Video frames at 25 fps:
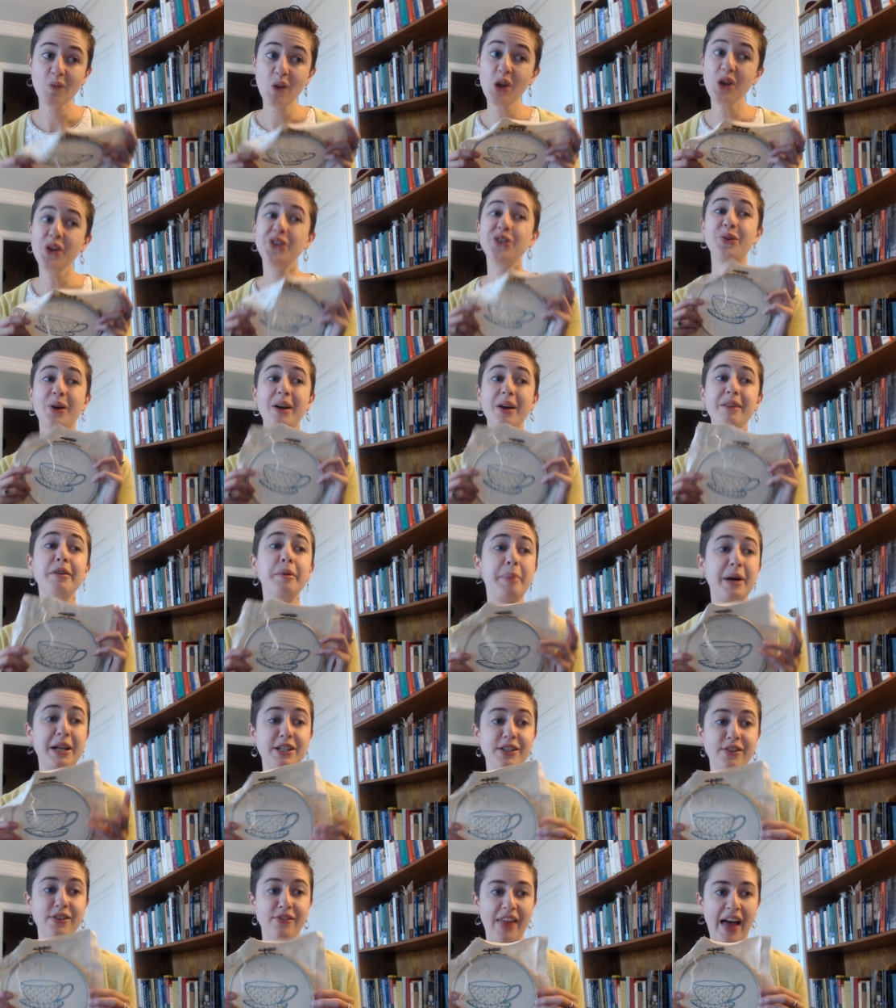And so I have a
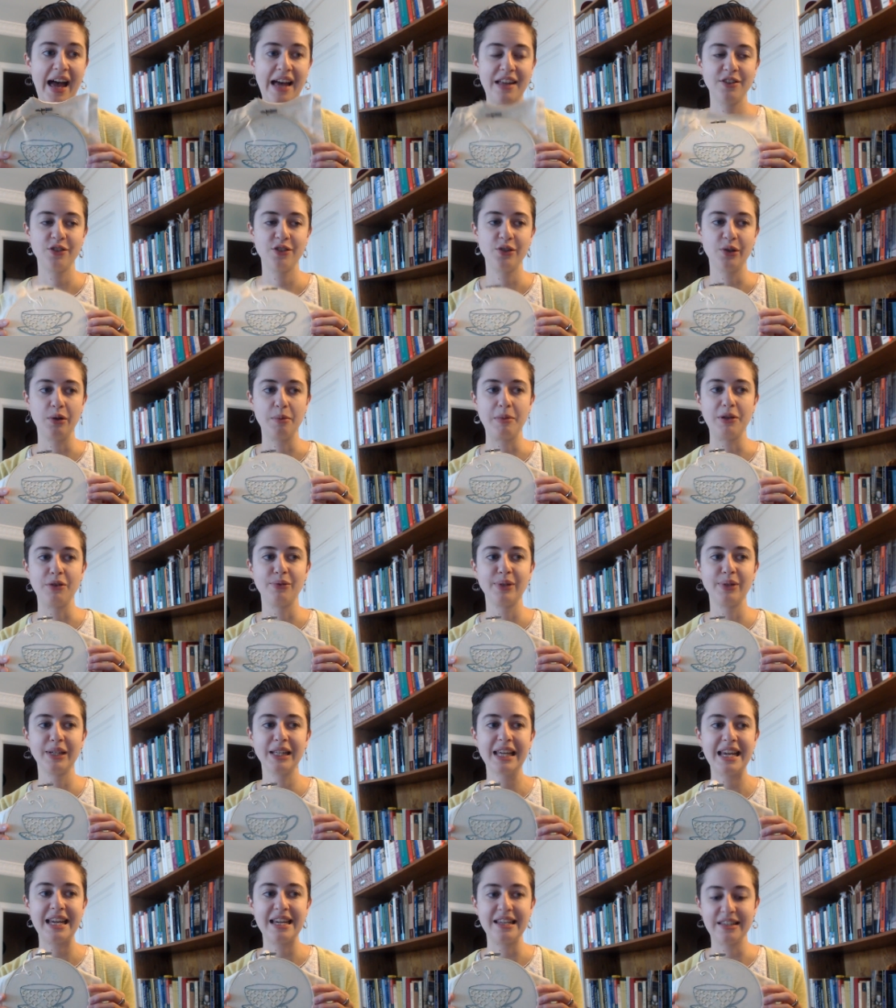bunch of that. So it would be
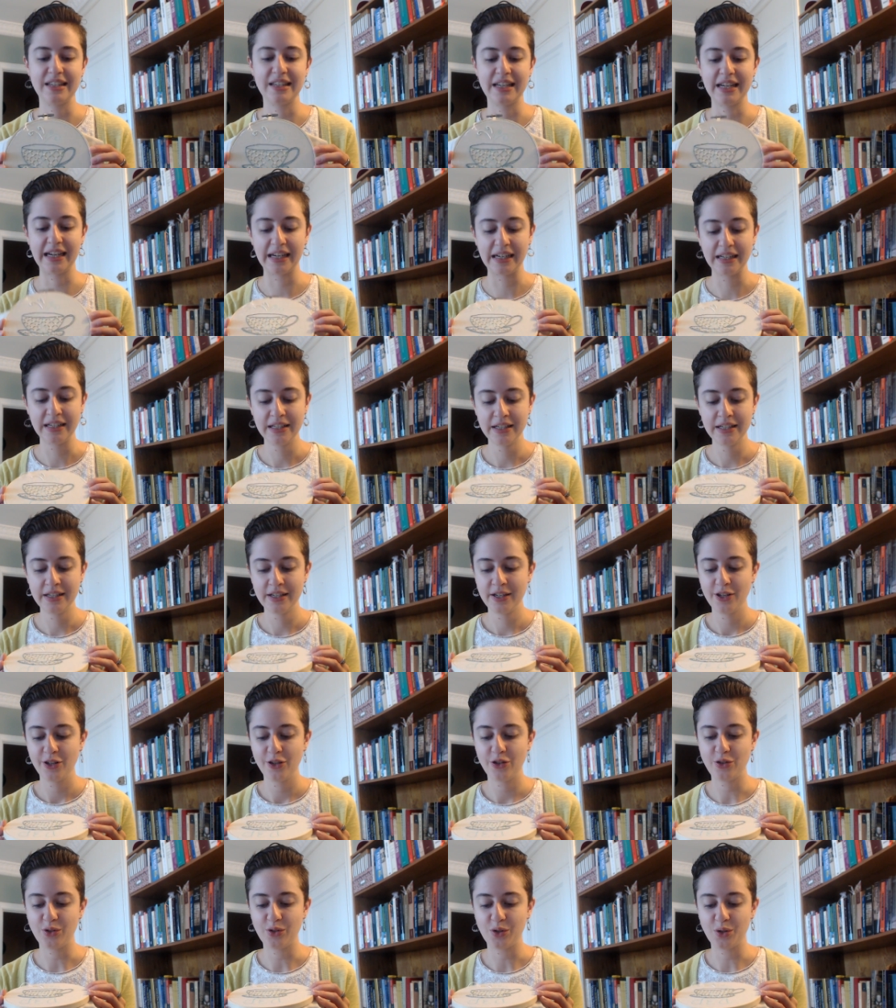really easy
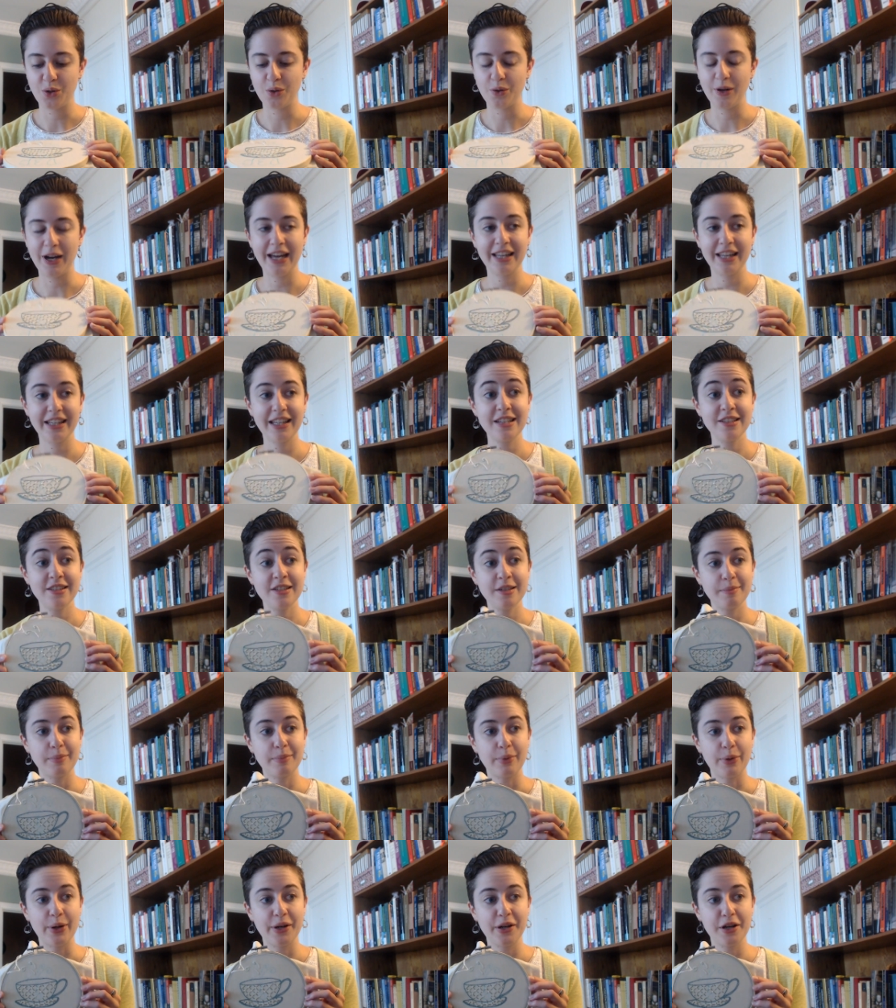to at least
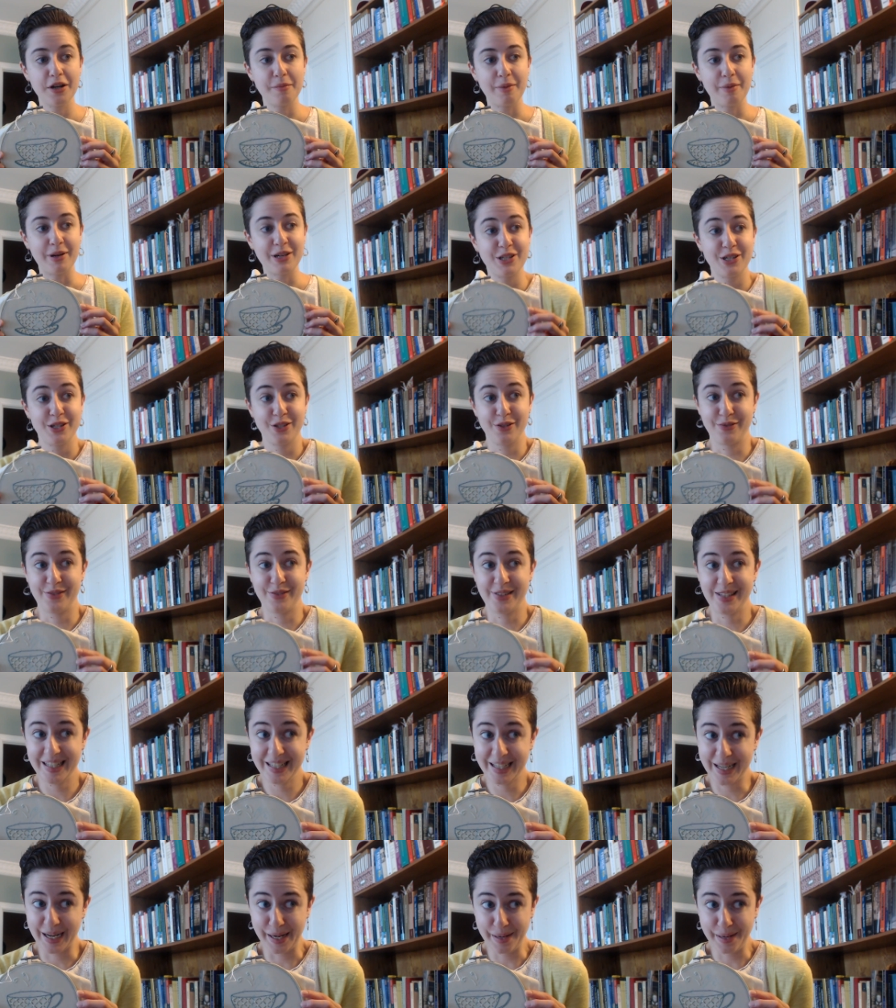embroider a bunch of
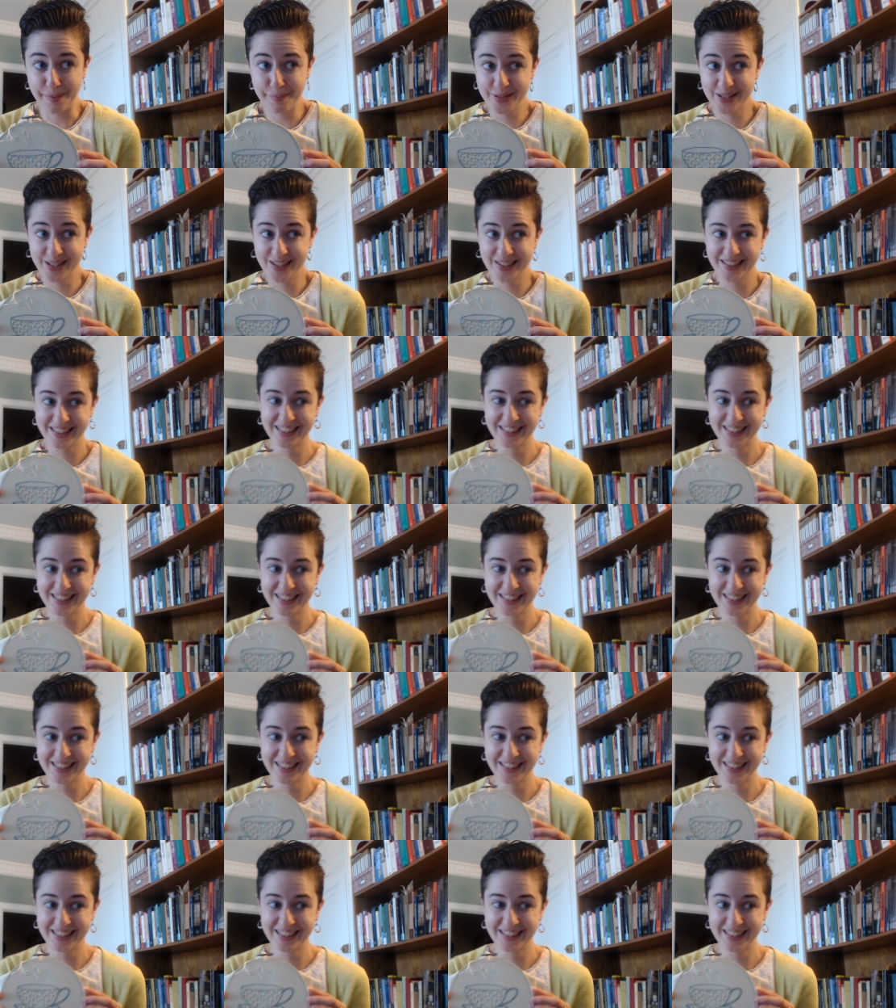teacups.